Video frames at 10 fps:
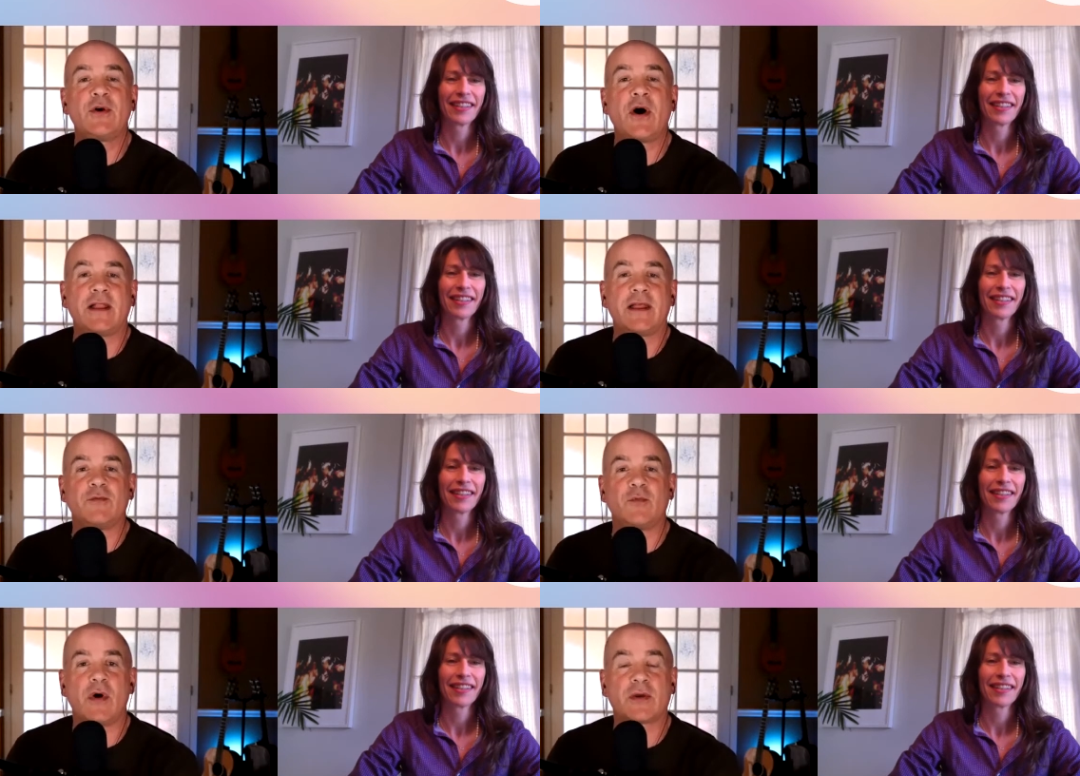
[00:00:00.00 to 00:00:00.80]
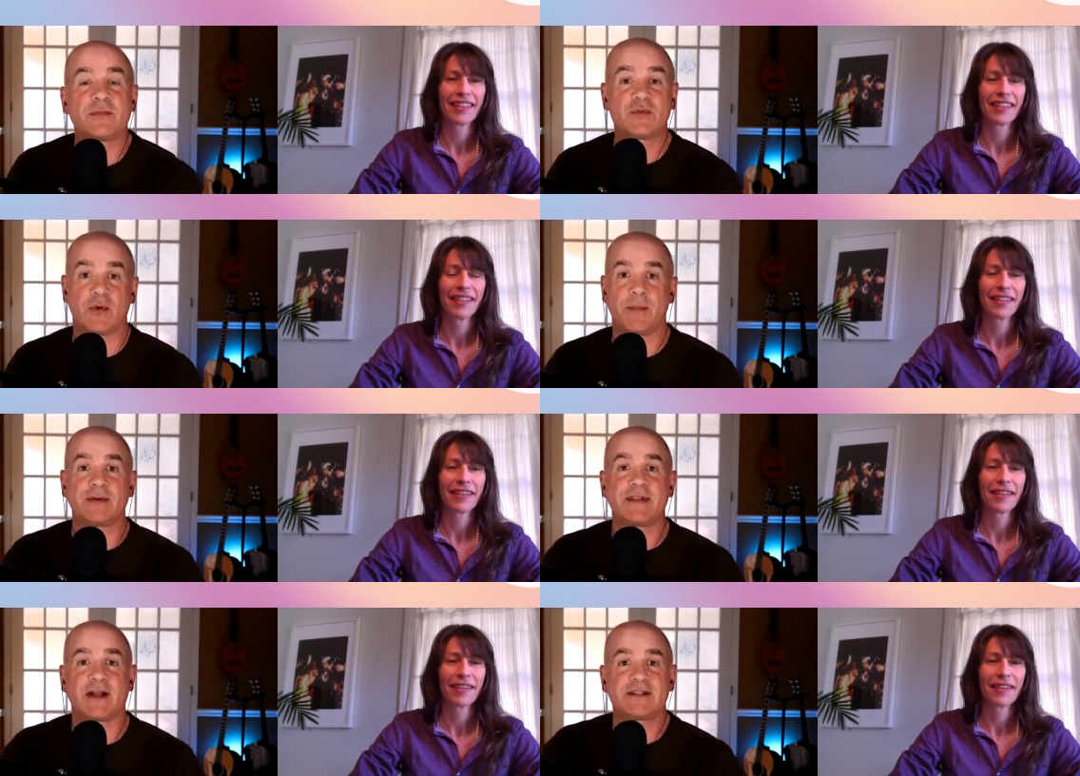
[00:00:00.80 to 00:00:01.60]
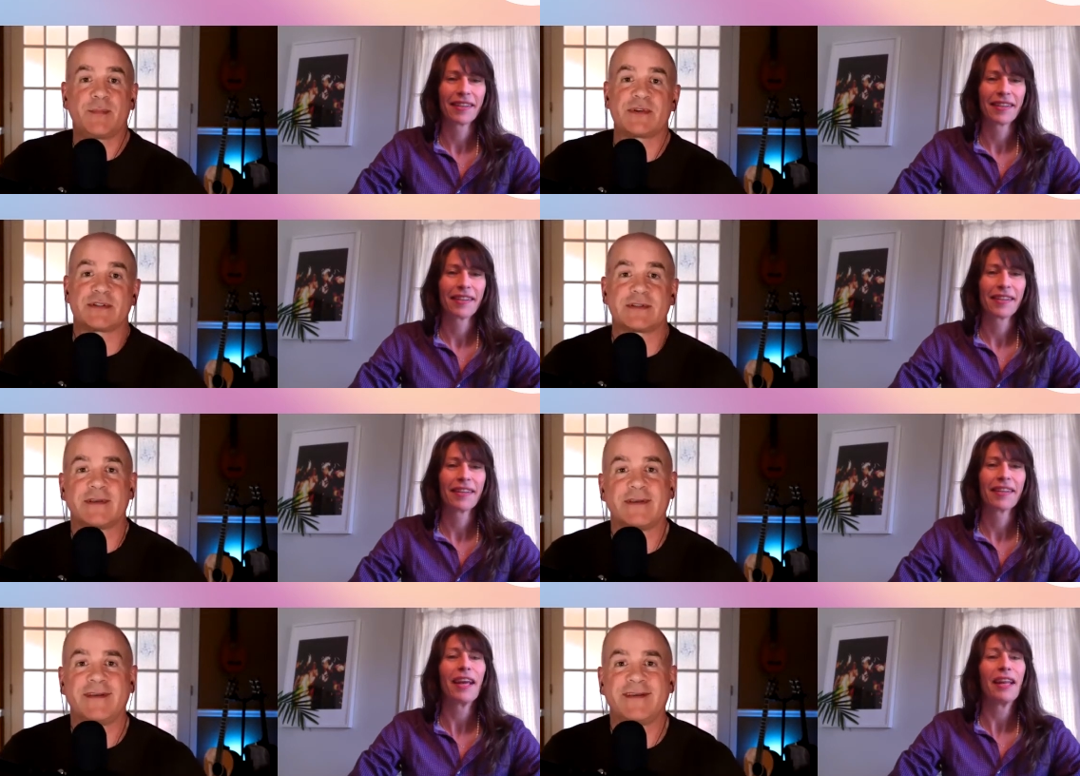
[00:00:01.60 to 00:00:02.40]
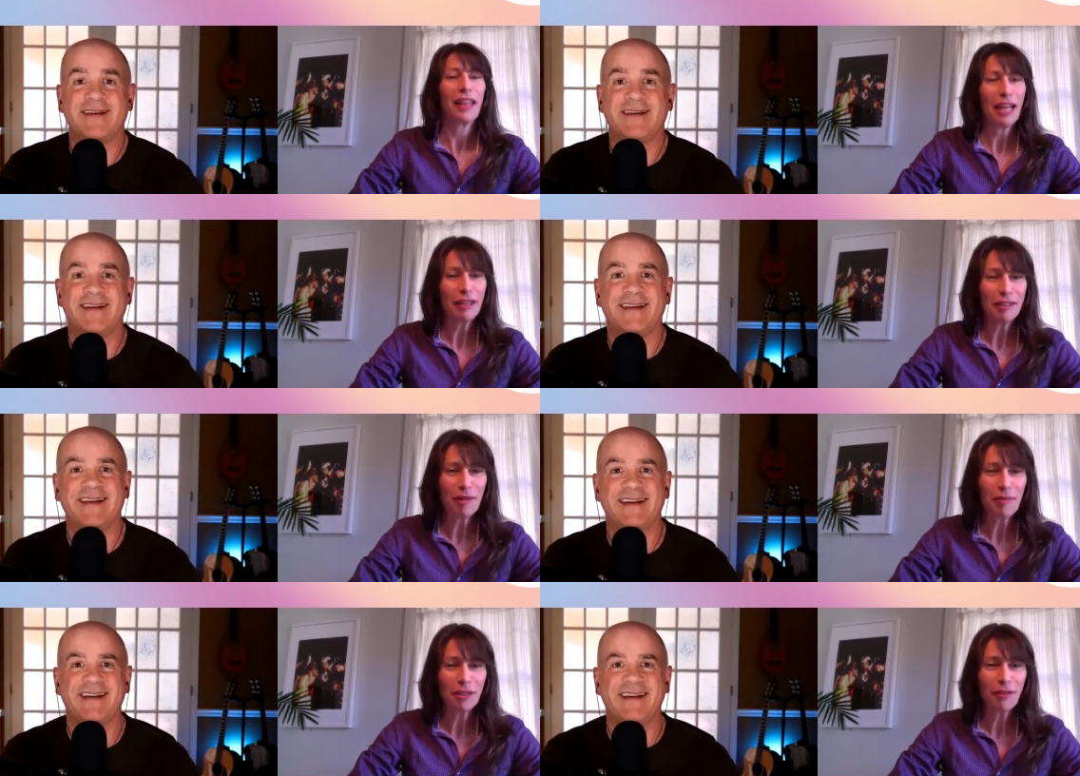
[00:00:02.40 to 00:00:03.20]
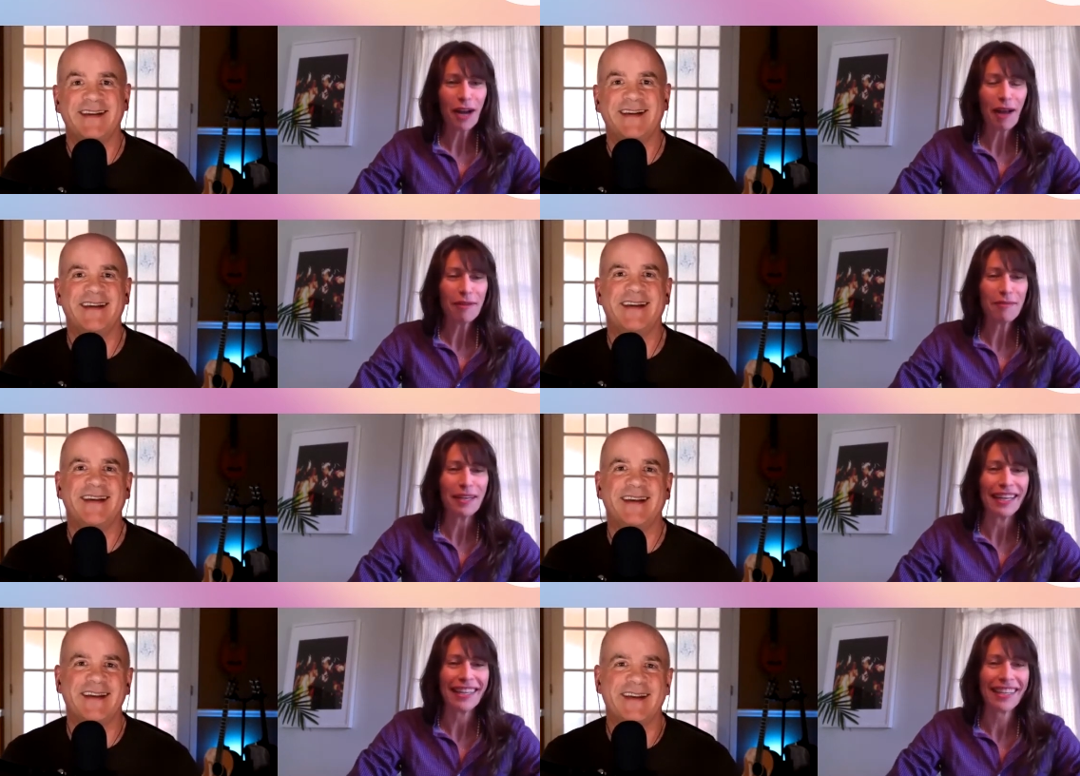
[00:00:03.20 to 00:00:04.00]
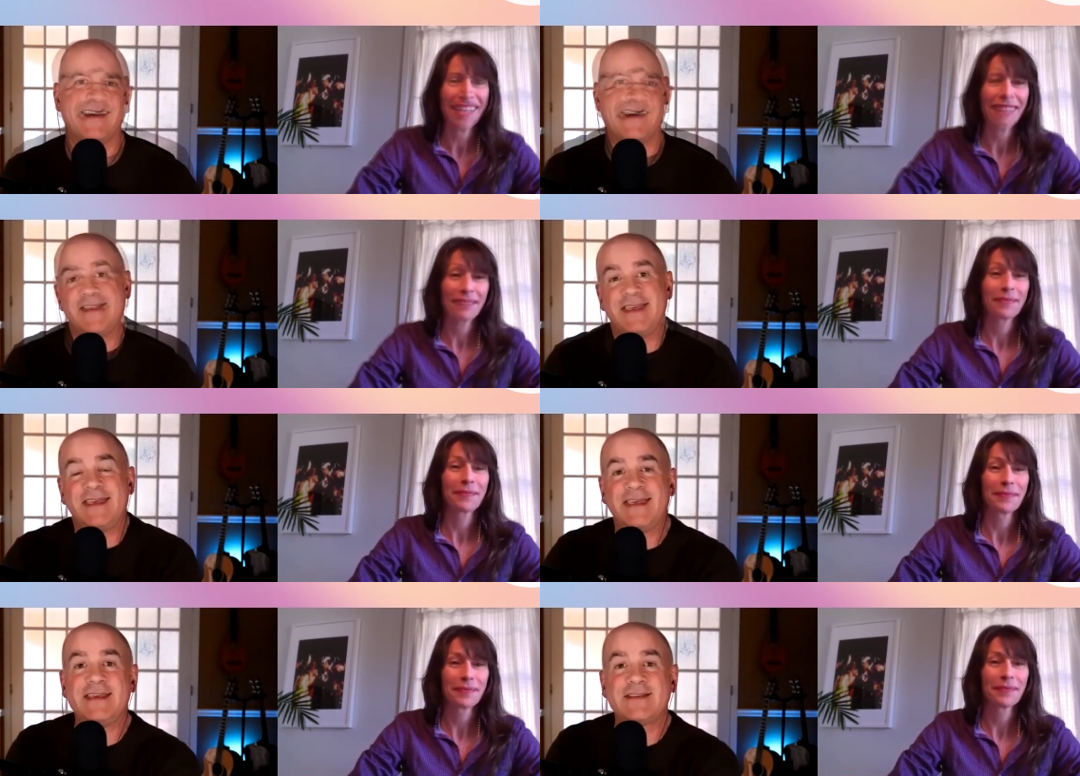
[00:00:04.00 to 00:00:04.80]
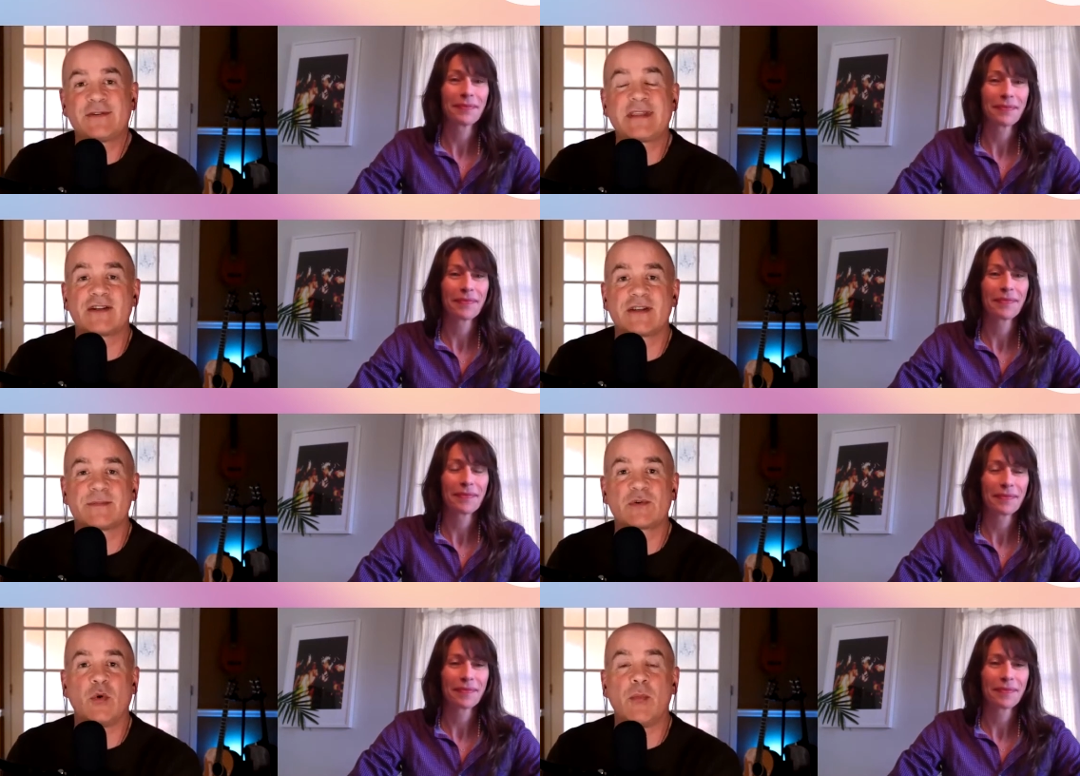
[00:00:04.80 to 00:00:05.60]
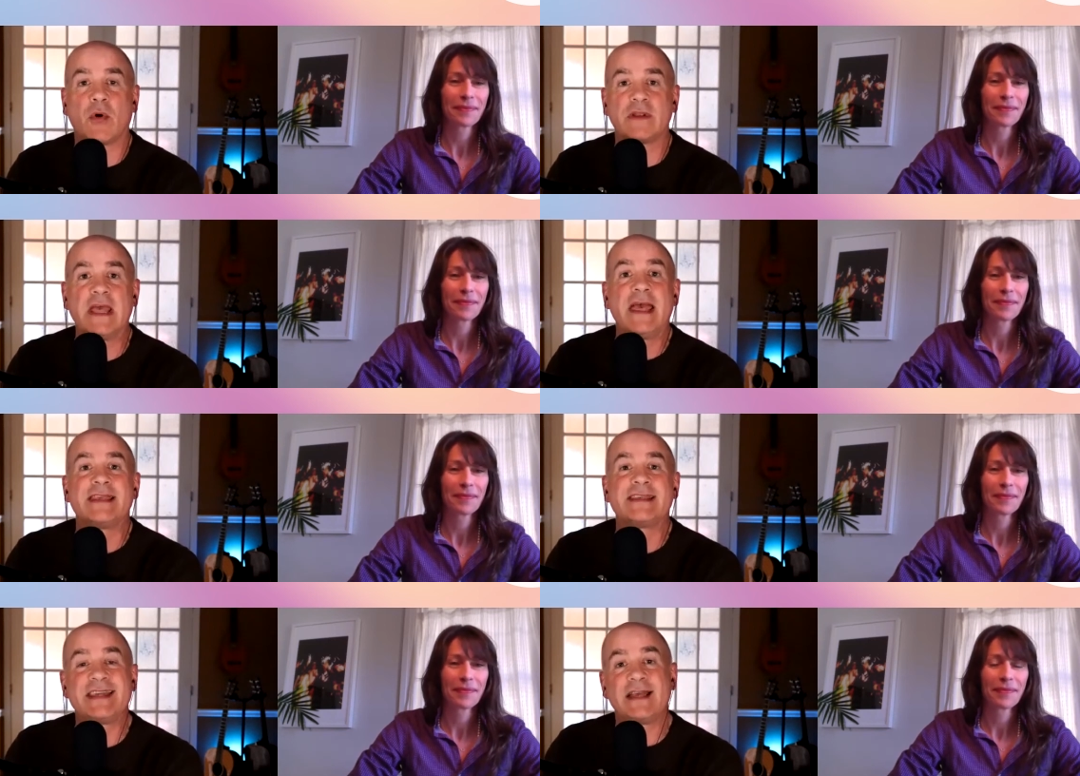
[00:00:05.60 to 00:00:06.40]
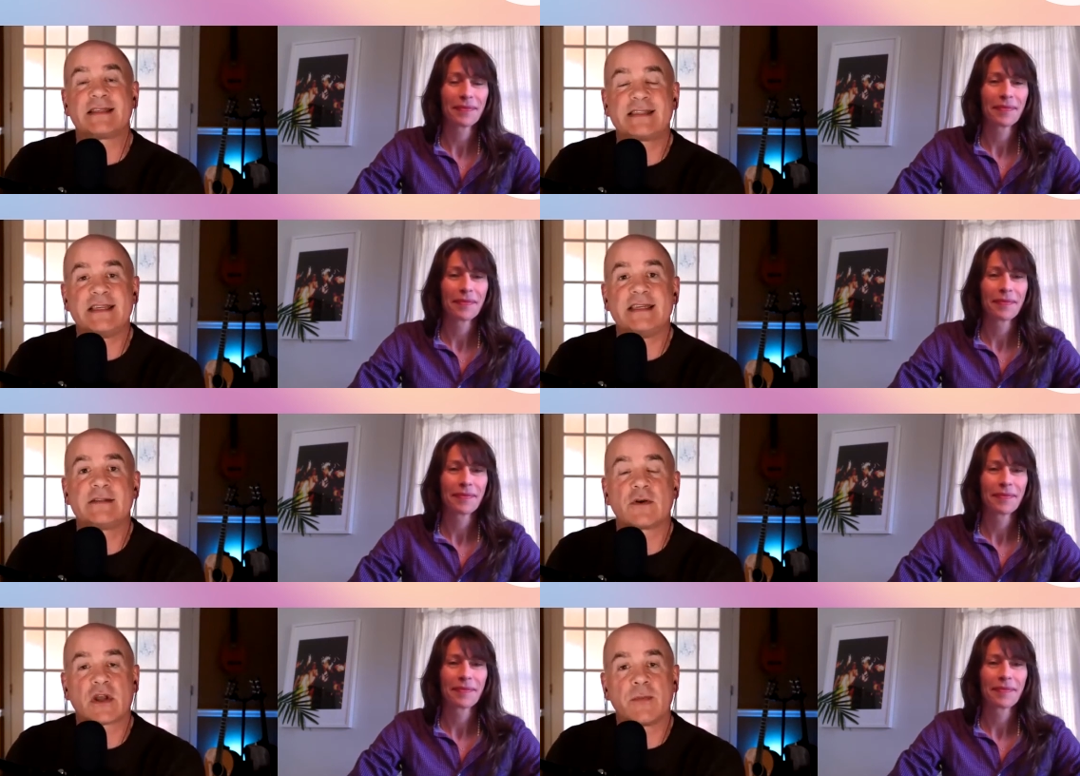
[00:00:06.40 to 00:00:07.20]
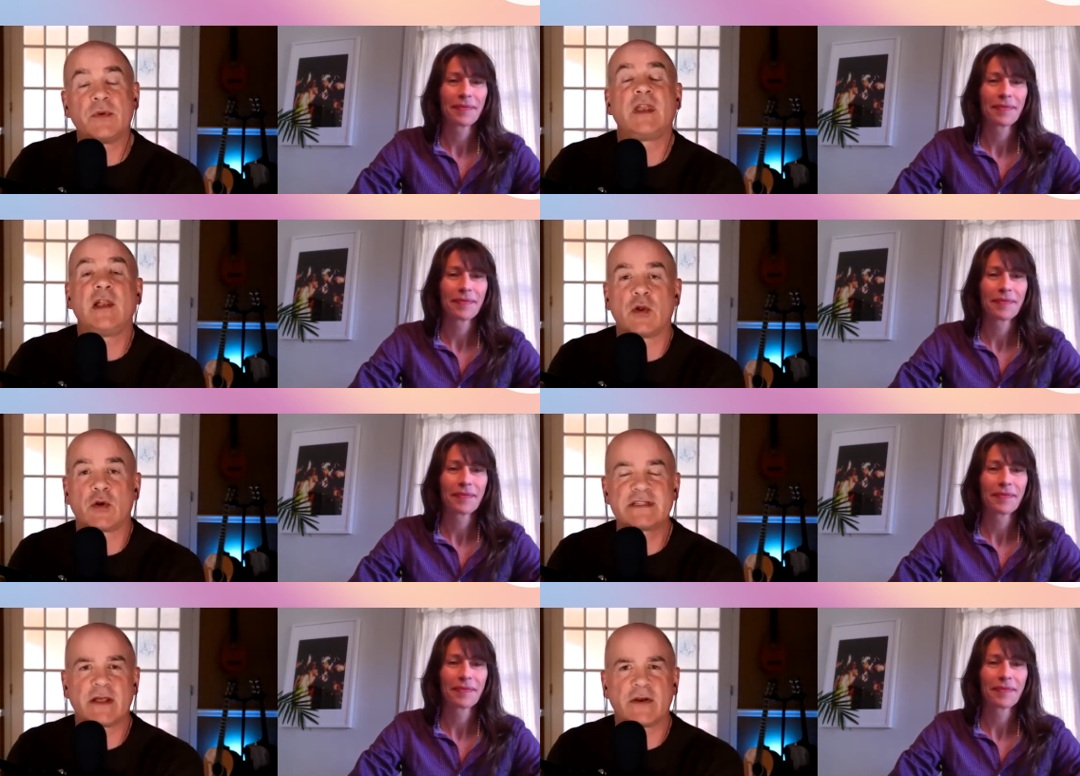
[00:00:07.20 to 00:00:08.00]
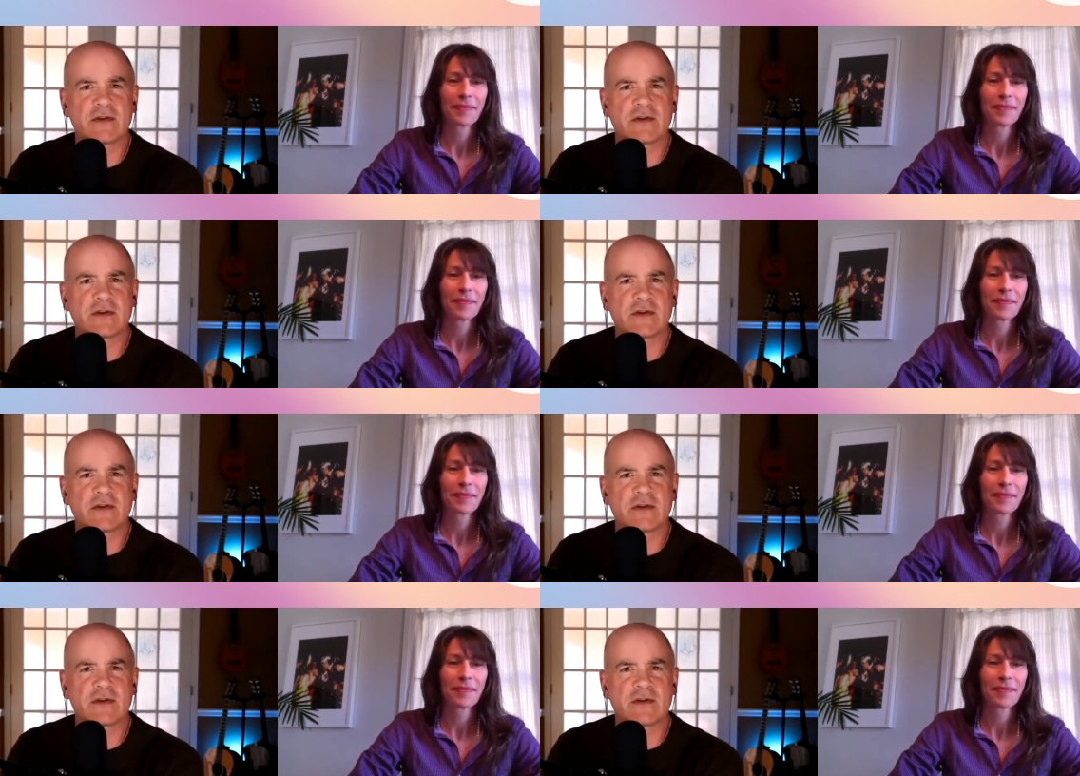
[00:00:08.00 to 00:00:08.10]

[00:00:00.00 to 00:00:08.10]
Speaker 1: Holly, and welcome to About Townshippers. Thank you so much
Speaker 2: for having me.
Speaker 1: The Eastern Township School Board CLCs or Community Learning Centers